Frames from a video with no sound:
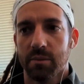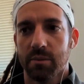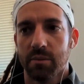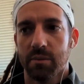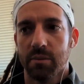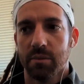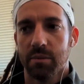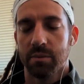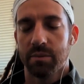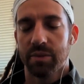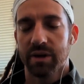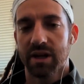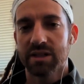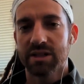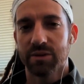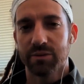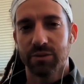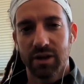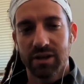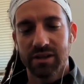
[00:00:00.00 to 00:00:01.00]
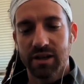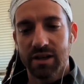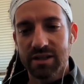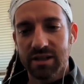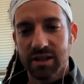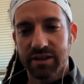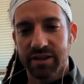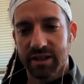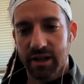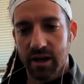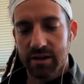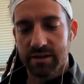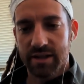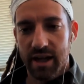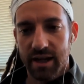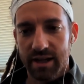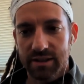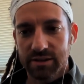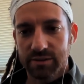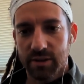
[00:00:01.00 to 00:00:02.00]
because it really does set the
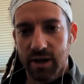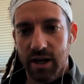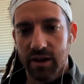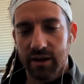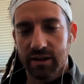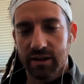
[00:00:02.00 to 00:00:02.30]
context, right?